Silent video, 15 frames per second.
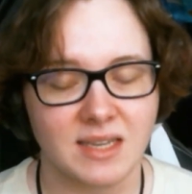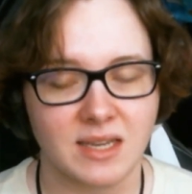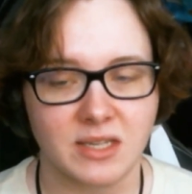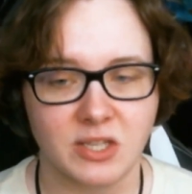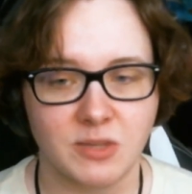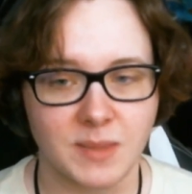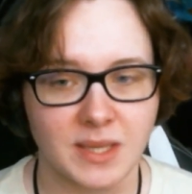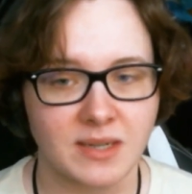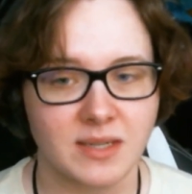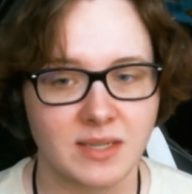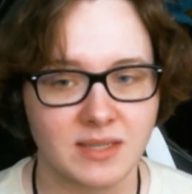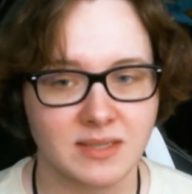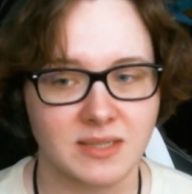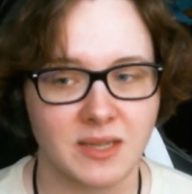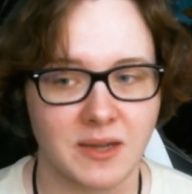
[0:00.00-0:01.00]
Humanity
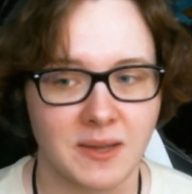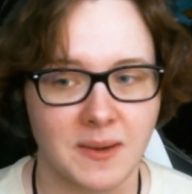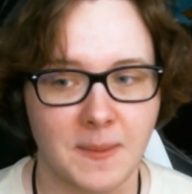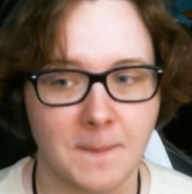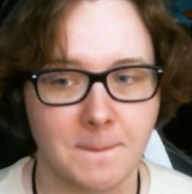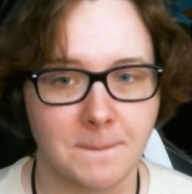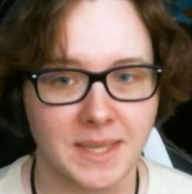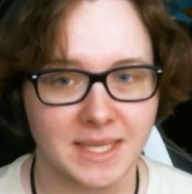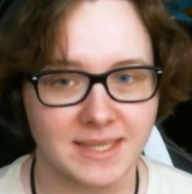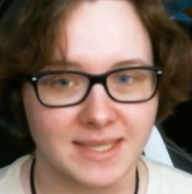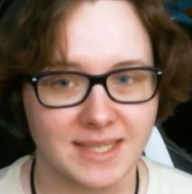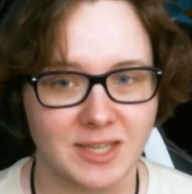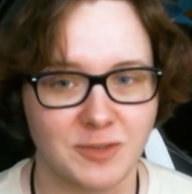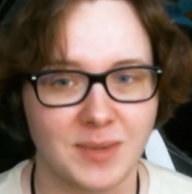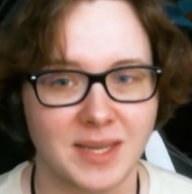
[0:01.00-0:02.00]
is not basic.
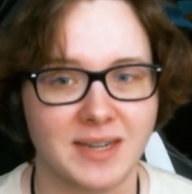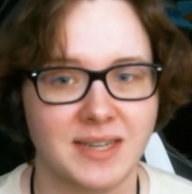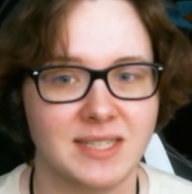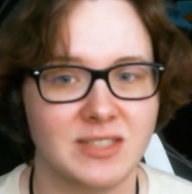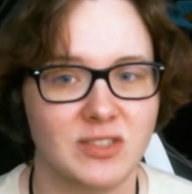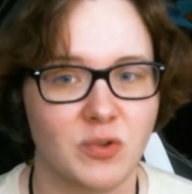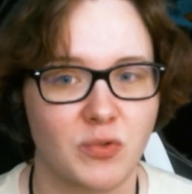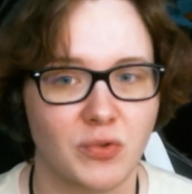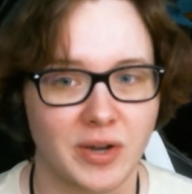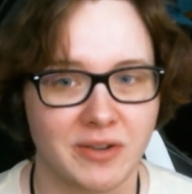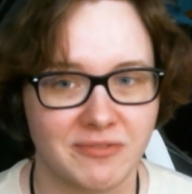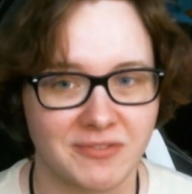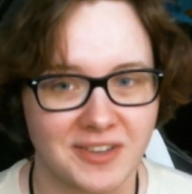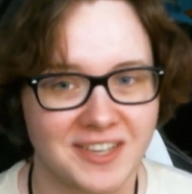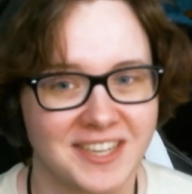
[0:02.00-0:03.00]
Humanity is
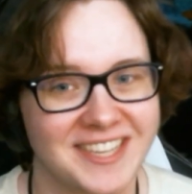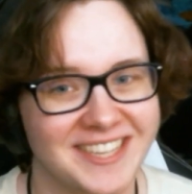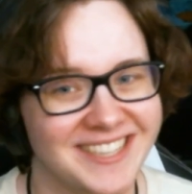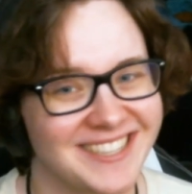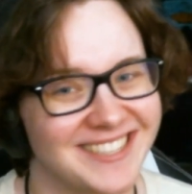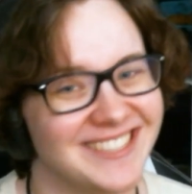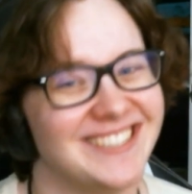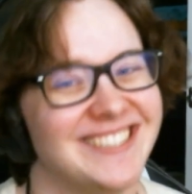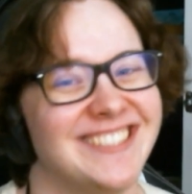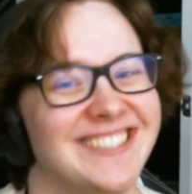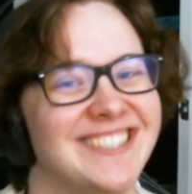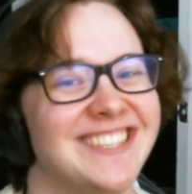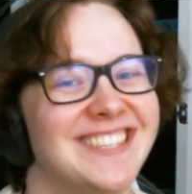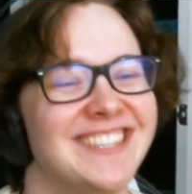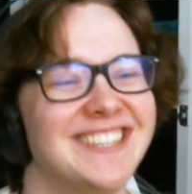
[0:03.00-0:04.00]
rough.
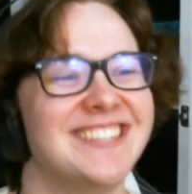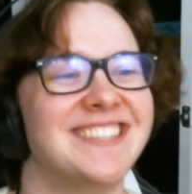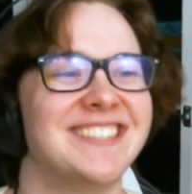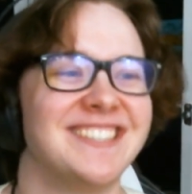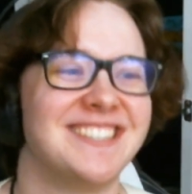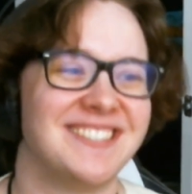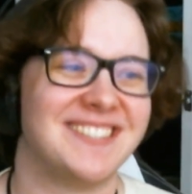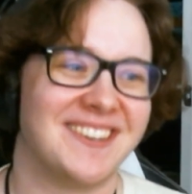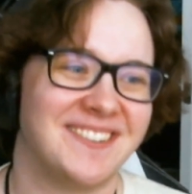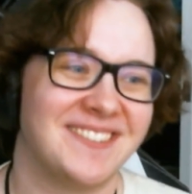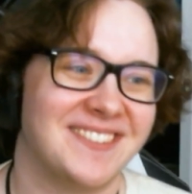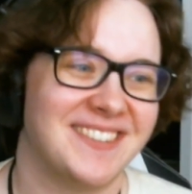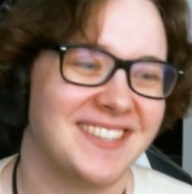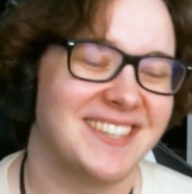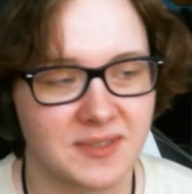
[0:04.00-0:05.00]
So,
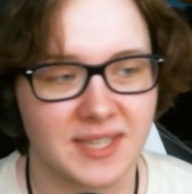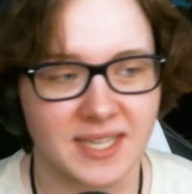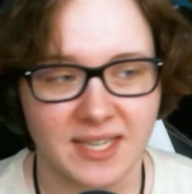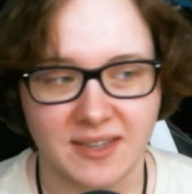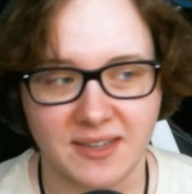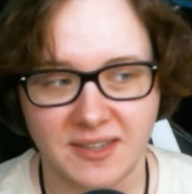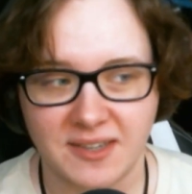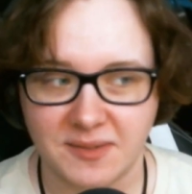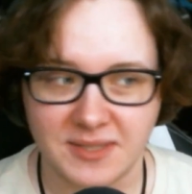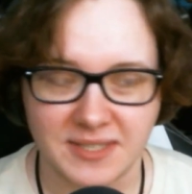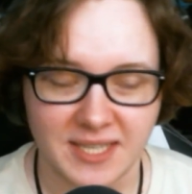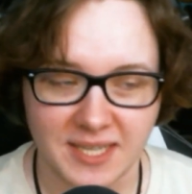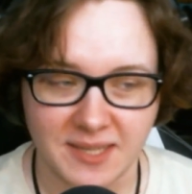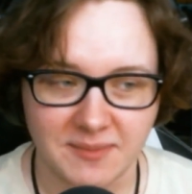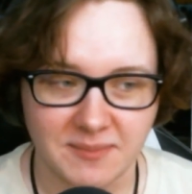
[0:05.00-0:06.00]
like I was
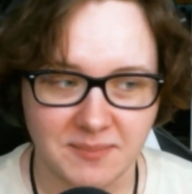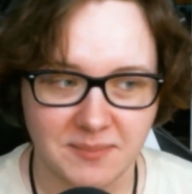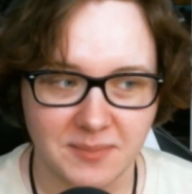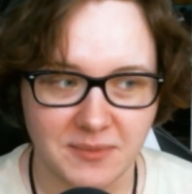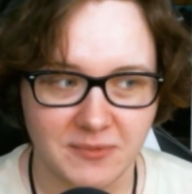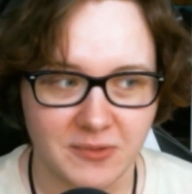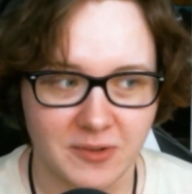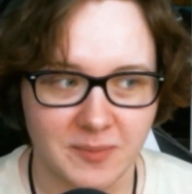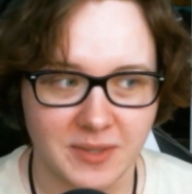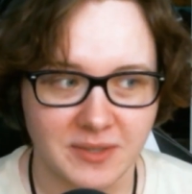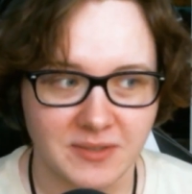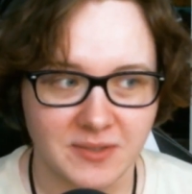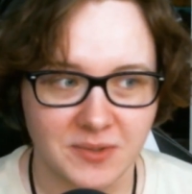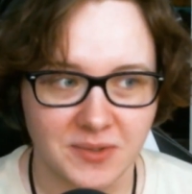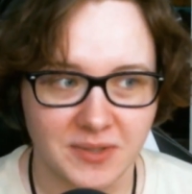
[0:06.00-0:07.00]
saying before about
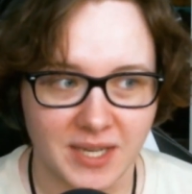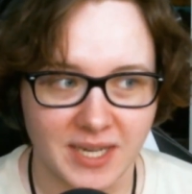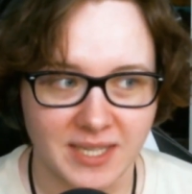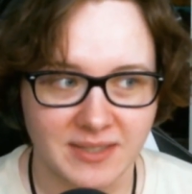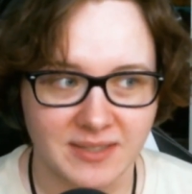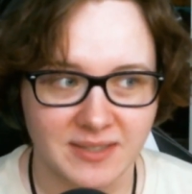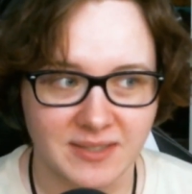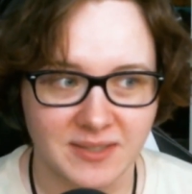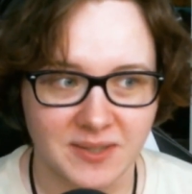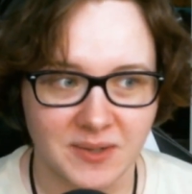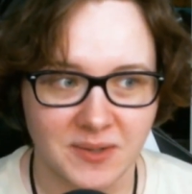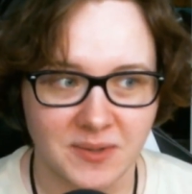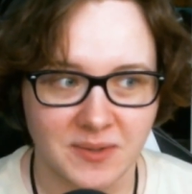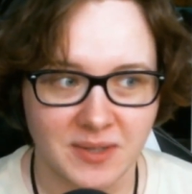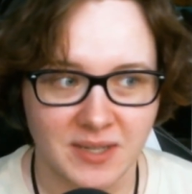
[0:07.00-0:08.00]
soul guides,
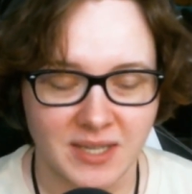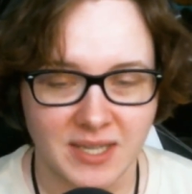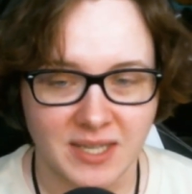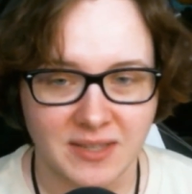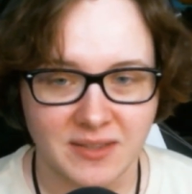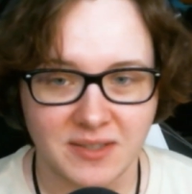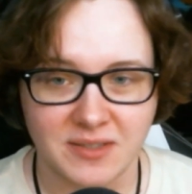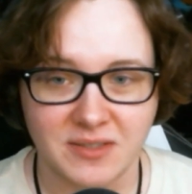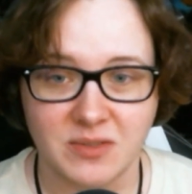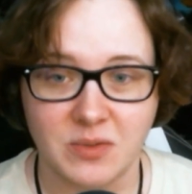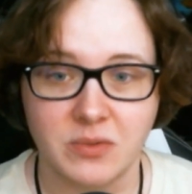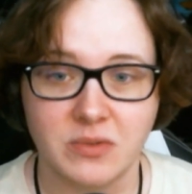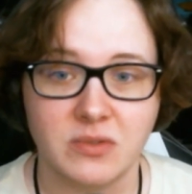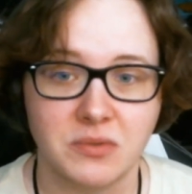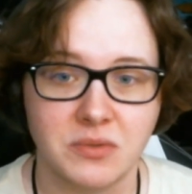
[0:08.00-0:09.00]
so the
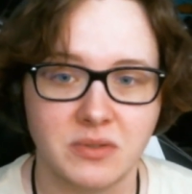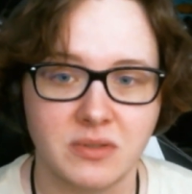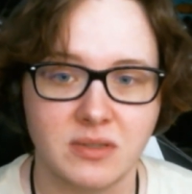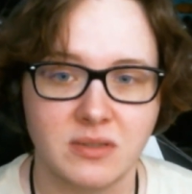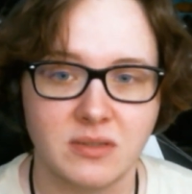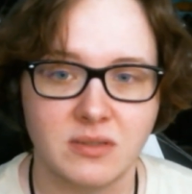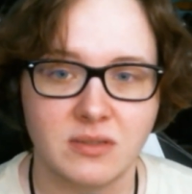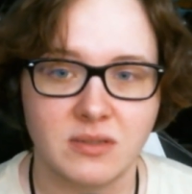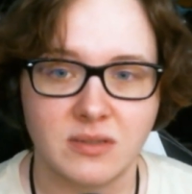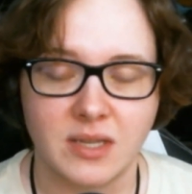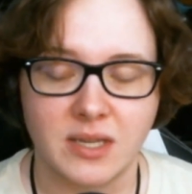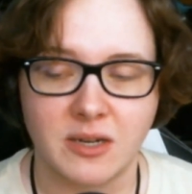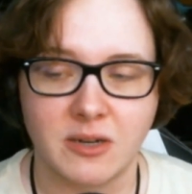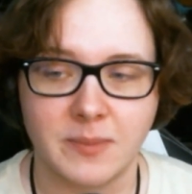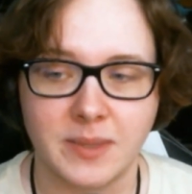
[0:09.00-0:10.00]
soul sources
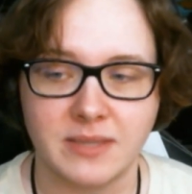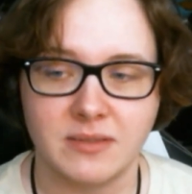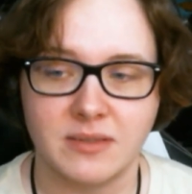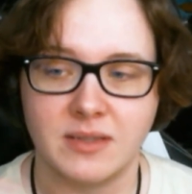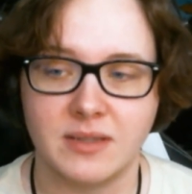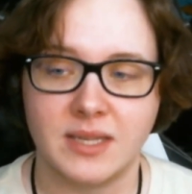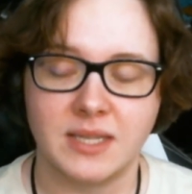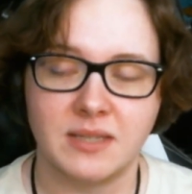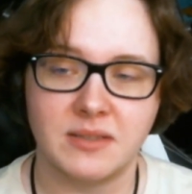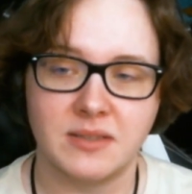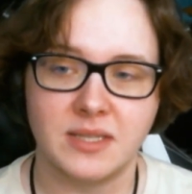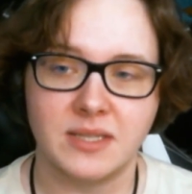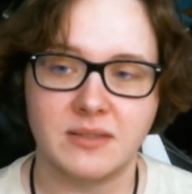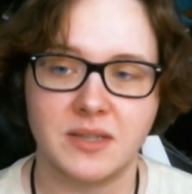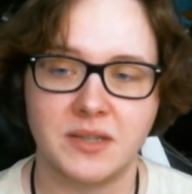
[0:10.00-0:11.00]
that are basically the
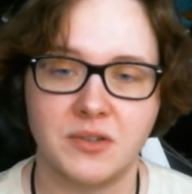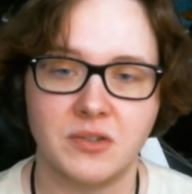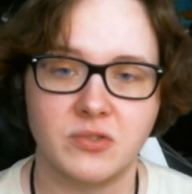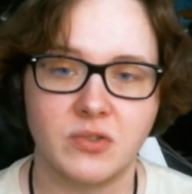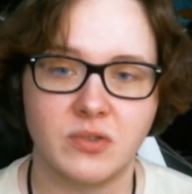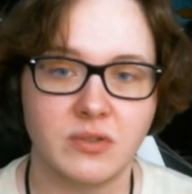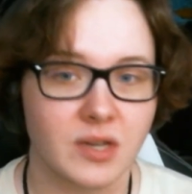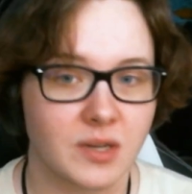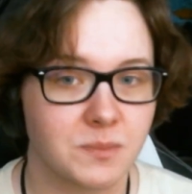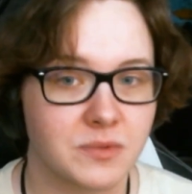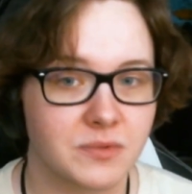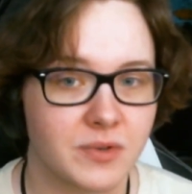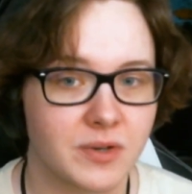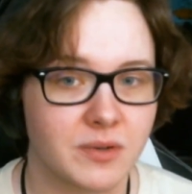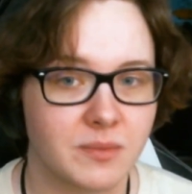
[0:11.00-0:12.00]
entities that your soul comes
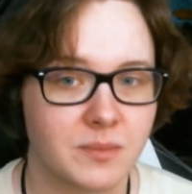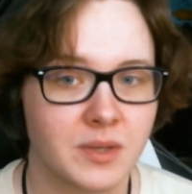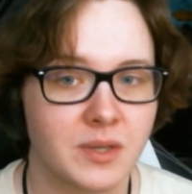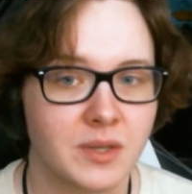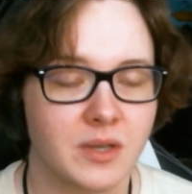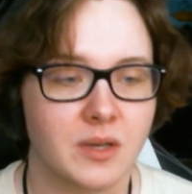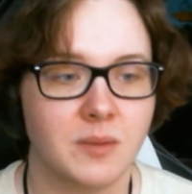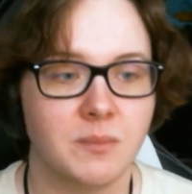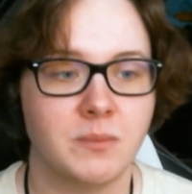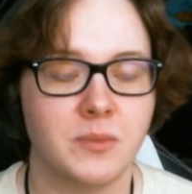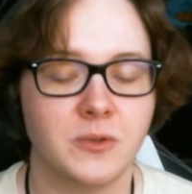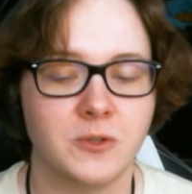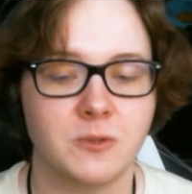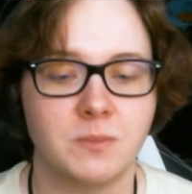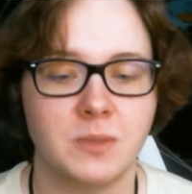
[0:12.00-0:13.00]
from,
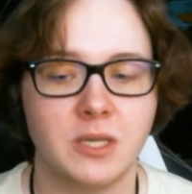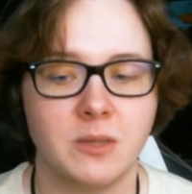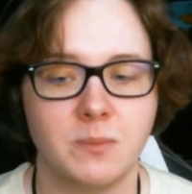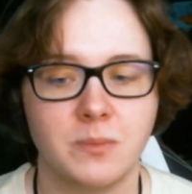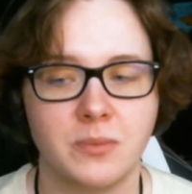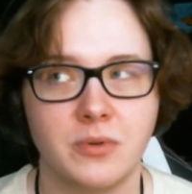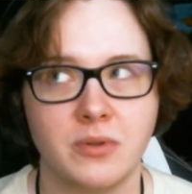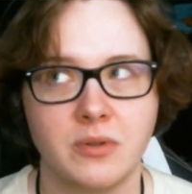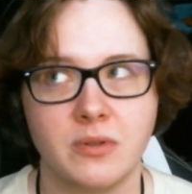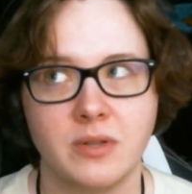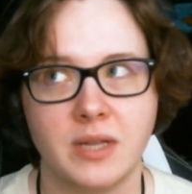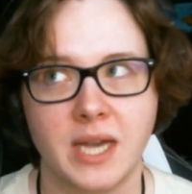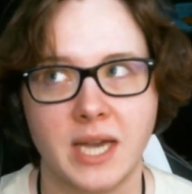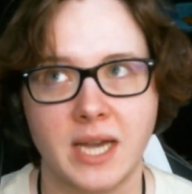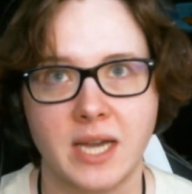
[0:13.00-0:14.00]
most people
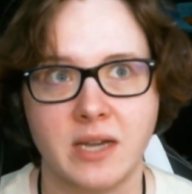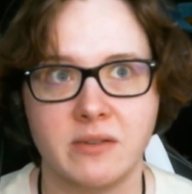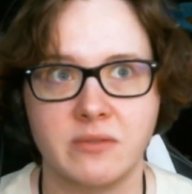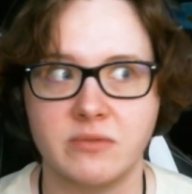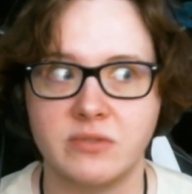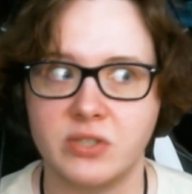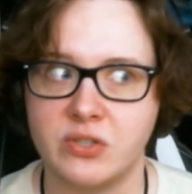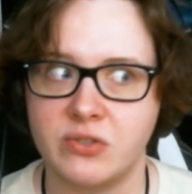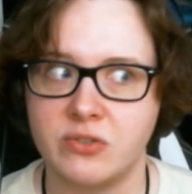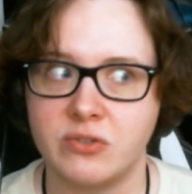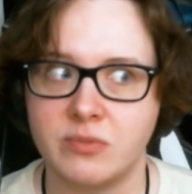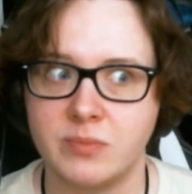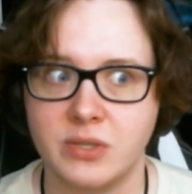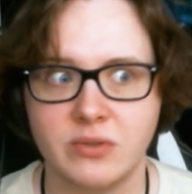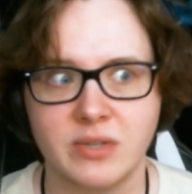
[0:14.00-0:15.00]
have two,
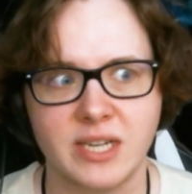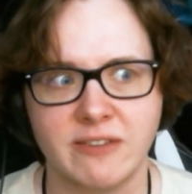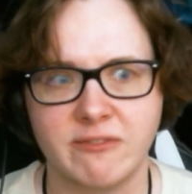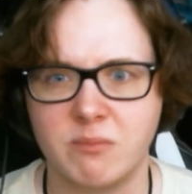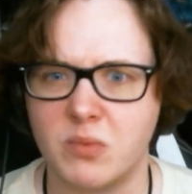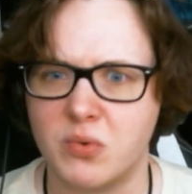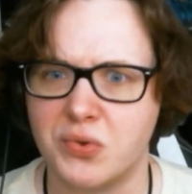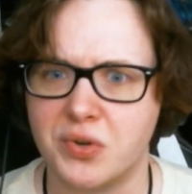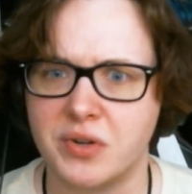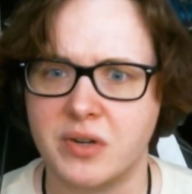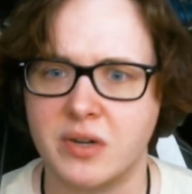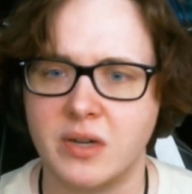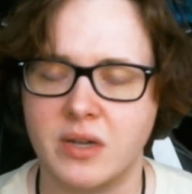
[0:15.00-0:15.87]
but you can have more.